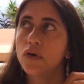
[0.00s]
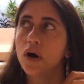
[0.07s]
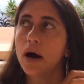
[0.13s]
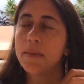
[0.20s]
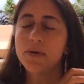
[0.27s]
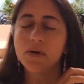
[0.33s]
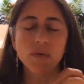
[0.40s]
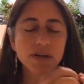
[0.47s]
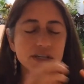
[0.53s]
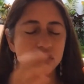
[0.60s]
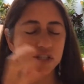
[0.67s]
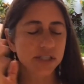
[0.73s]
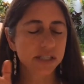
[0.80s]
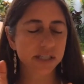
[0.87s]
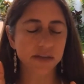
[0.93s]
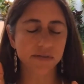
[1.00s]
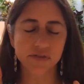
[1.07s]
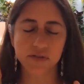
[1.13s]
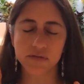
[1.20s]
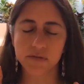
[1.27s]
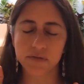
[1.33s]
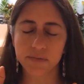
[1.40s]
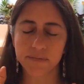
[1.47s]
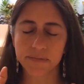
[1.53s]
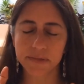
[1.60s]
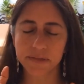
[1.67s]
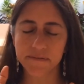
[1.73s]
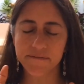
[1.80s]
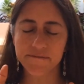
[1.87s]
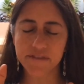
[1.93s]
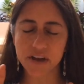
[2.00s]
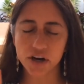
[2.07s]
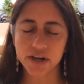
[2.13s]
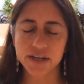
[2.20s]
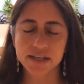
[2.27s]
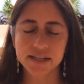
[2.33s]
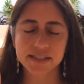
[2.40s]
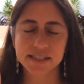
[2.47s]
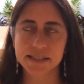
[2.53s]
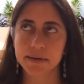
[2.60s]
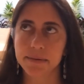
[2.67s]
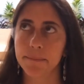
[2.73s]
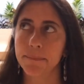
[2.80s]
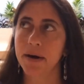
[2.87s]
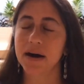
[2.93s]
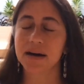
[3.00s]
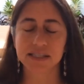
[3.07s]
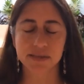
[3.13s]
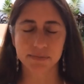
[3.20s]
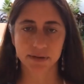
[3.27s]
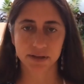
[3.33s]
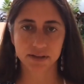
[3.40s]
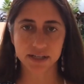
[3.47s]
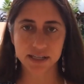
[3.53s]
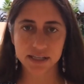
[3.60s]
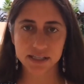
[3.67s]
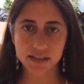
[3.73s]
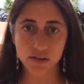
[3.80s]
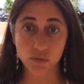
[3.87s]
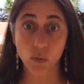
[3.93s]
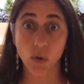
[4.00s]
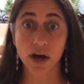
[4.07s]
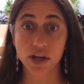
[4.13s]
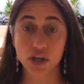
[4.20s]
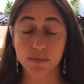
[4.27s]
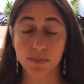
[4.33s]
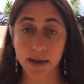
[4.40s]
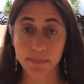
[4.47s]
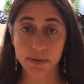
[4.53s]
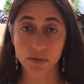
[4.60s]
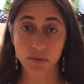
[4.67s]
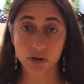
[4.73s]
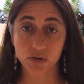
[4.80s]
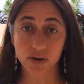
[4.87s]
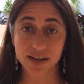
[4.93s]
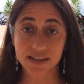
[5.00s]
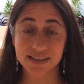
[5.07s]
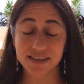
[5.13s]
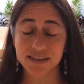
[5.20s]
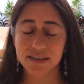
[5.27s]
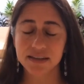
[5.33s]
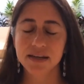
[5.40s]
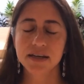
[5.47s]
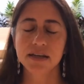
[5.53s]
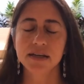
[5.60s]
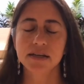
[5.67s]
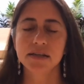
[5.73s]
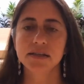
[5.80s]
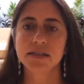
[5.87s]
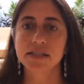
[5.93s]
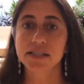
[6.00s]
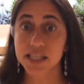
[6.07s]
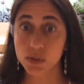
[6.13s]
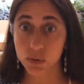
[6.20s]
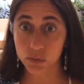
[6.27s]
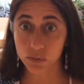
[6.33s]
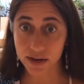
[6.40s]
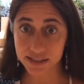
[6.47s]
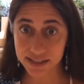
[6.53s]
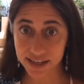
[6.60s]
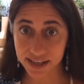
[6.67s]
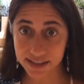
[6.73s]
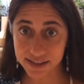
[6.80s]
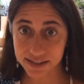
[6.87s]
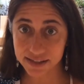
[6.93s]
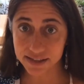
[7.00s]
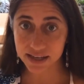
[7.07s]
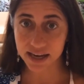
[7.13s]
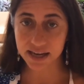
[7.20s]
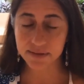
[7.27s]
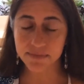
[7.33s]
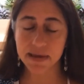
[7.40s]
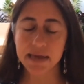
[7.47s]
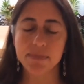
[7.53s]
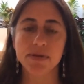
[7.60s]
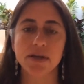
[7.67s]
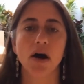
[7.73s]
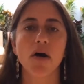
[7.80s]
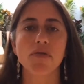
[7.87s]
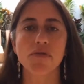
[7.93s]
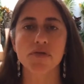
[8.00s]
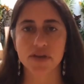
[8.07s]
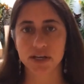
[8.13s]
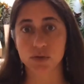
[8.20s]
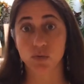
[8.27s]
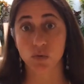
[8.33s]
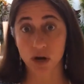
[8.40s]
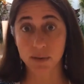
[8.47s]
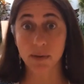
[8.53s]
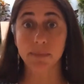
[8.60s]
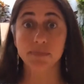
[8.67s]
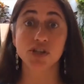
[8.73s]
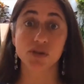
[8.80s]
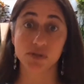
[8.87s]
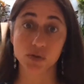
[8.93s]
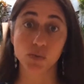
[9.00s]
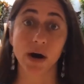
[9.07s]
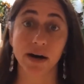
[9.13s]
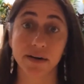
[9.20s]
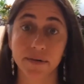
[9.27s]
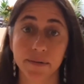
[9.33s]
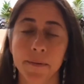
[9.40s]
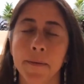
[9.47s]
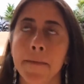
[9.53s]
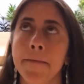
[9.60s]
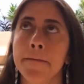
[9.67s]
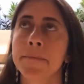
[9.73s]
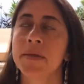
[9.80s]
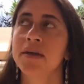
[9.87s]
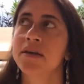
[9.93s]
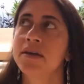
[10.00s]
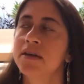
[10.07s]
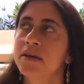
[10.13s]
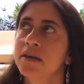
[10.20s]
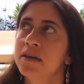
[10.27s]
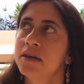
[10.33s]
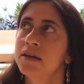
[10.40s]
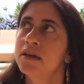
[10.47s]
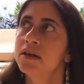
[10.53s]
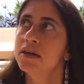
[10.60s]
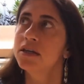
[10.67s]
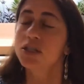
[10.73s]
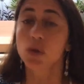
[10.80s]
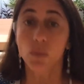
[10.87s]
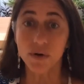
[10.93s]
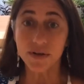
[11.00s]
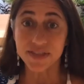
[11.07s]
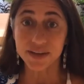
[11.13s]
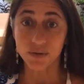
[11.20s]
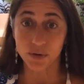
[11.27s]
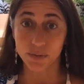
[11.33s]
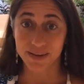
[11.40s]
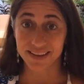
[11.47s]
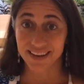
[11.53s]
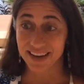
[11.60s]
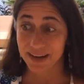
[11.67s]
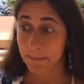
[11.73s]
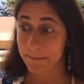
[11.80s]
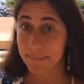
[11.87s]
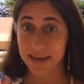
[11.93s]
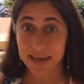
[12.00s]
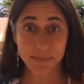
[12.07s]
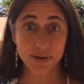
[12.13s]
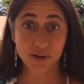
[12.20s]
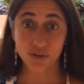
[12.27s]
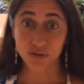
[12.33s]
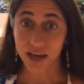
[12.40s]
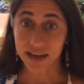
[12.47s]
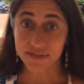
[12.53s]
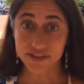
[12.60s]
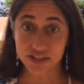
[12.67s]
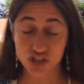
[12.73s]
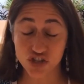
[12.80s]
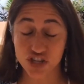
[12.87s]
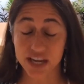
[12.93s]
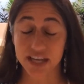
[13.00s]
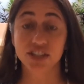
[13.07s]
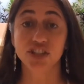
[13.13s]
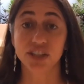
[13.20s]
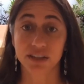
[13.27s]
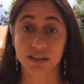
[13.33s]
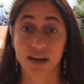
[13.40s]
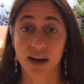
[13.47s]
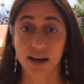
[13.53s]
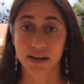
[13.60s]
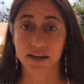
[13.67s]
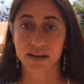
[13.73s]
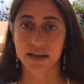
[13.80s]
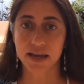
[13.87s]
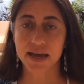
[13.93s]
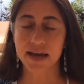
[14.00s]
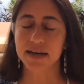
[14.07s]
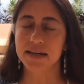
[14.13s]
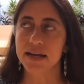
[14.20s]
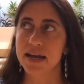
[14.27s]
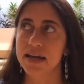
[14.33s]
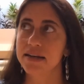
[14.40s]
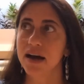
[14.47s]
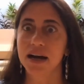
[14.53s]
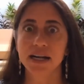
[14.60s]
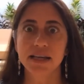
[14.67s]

I'm going to just give you various possibilities of why you might be regressing, see what resonates, and maybe other things will come up to you as well. So one thing will be like maybe your life is changing a lot, and not